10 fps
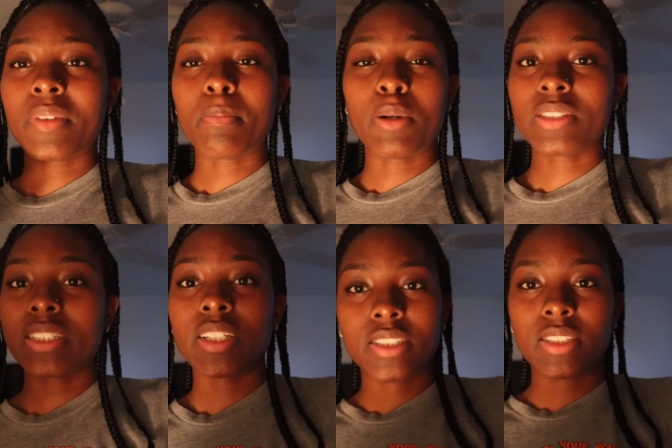
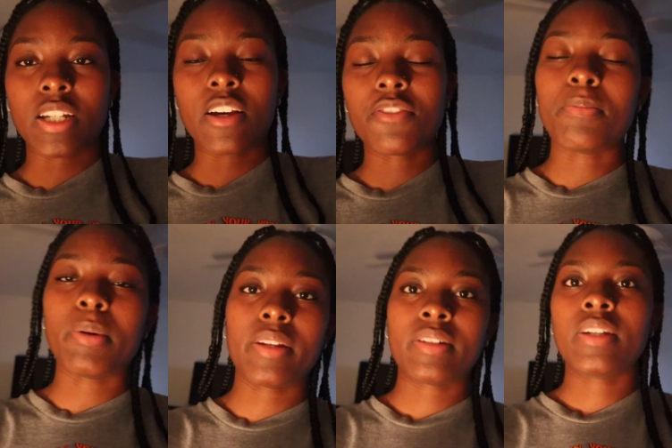Mostly good stuff,
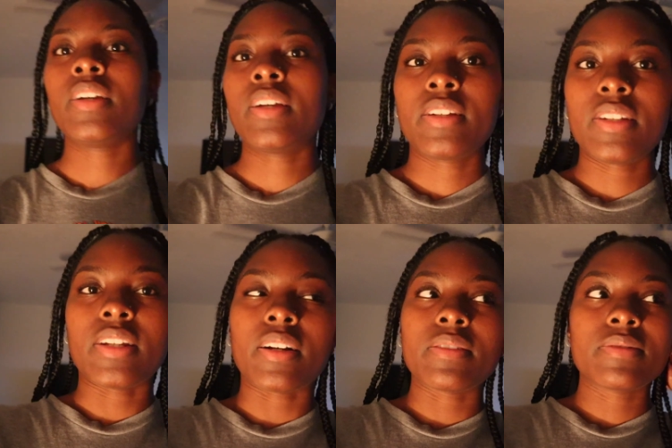but you
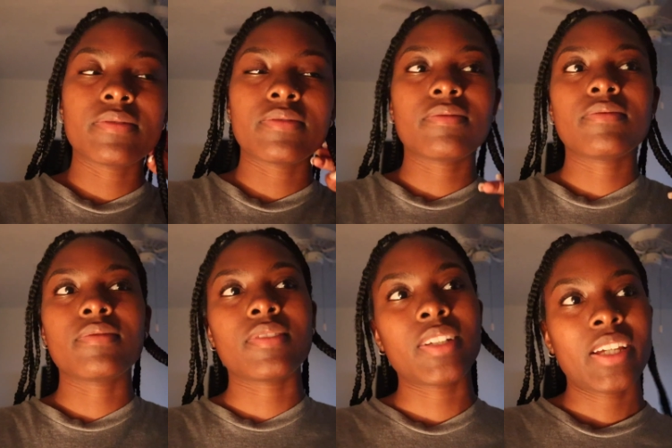know.
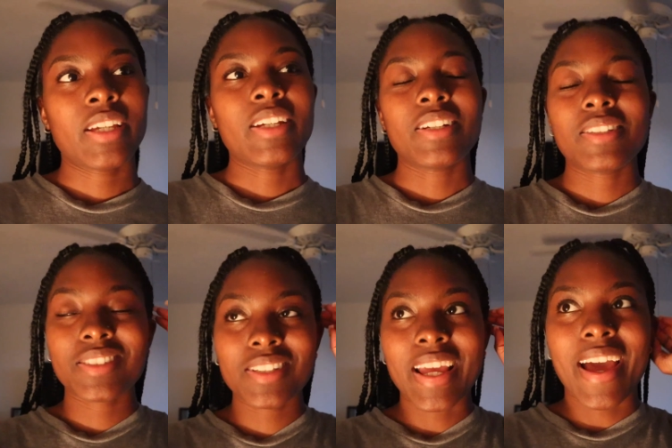
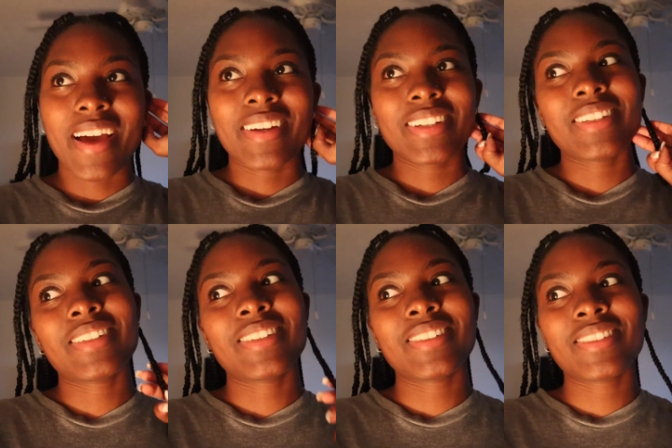So
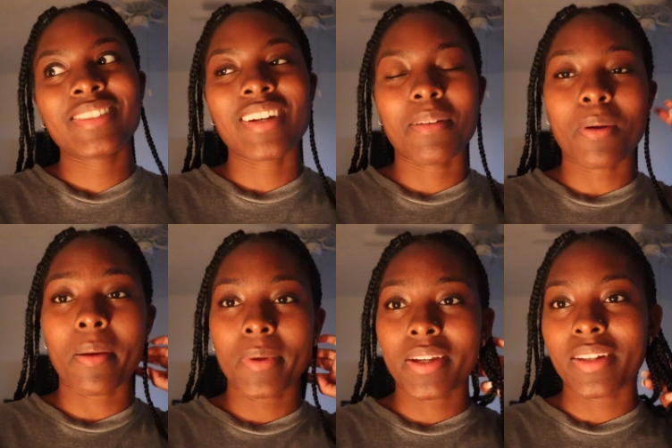yeah, I'm
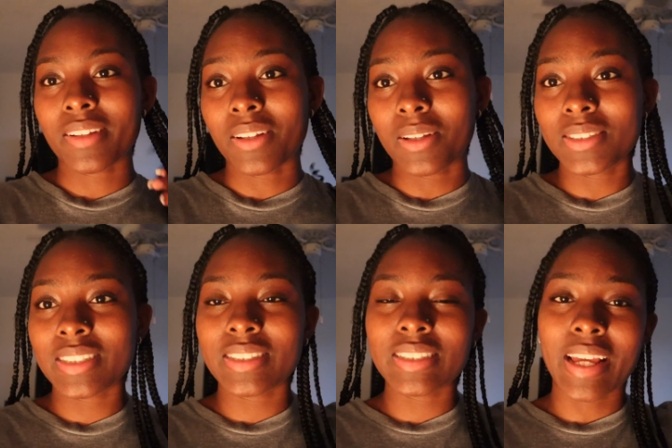probably gonna close
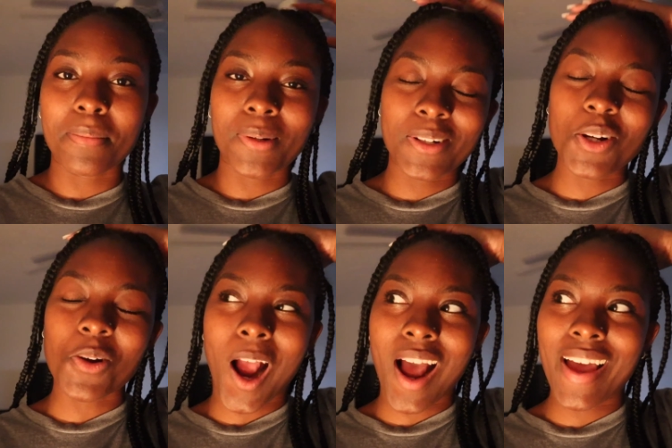this camera and
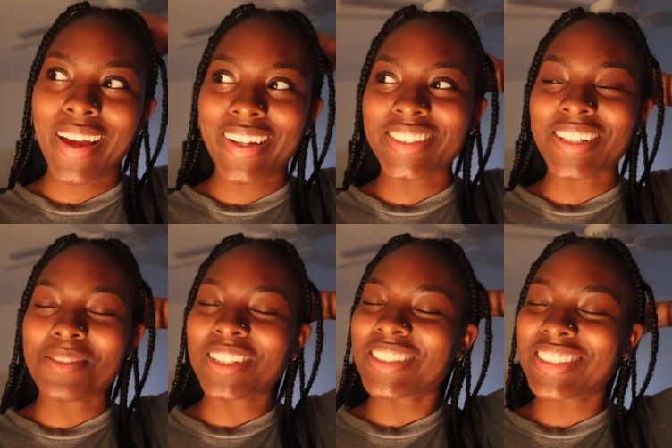cry because I
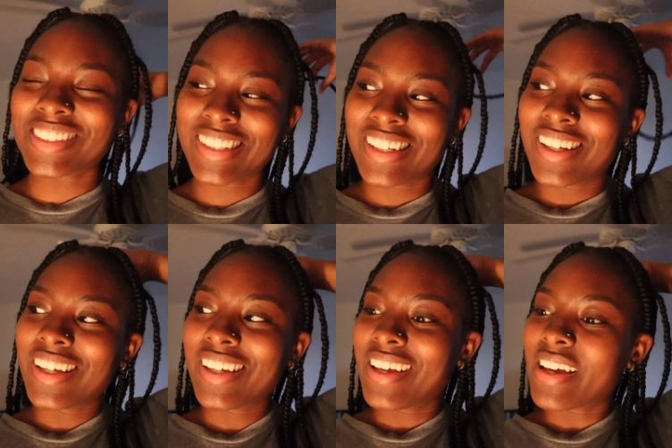
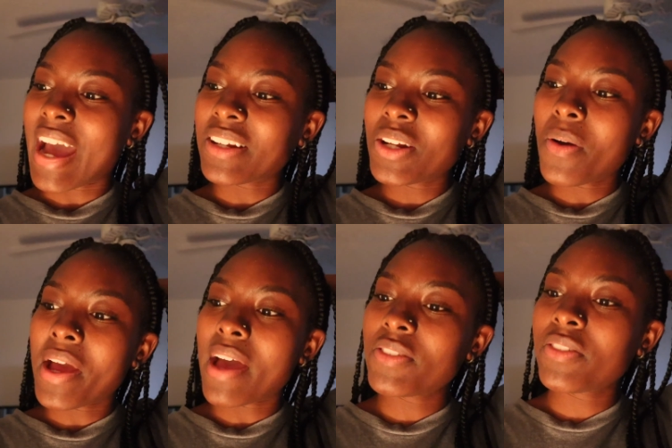
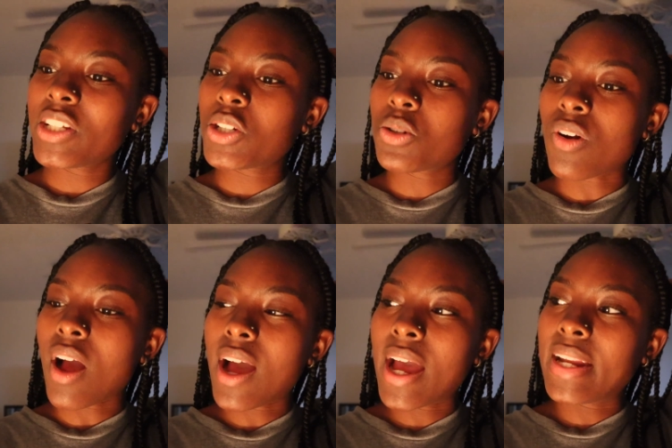haven't really
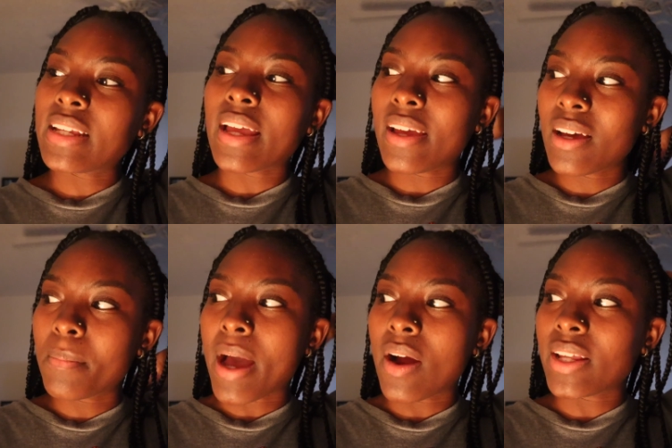cried yet
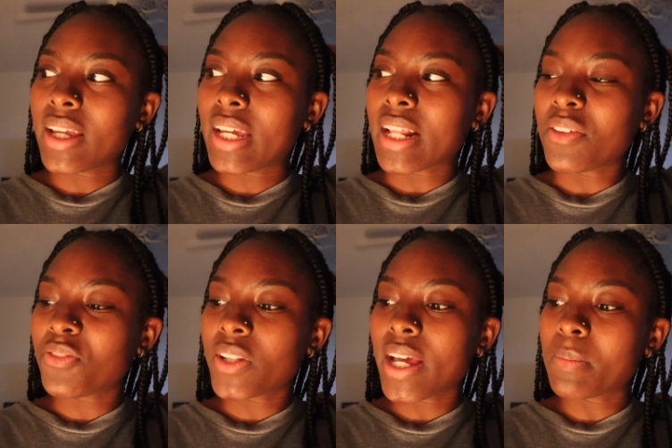about it, and I
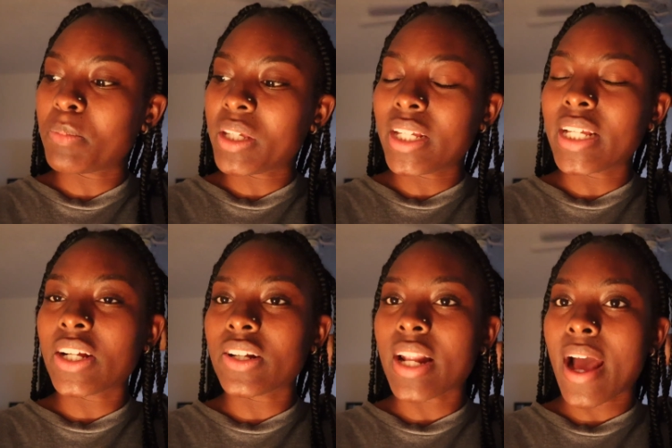feel like being
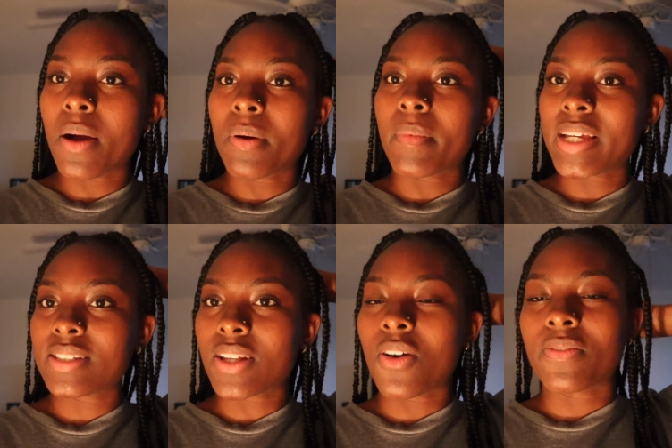here now by
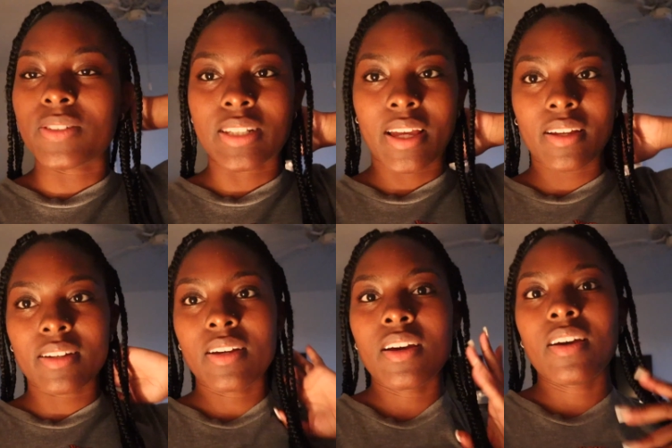myself is like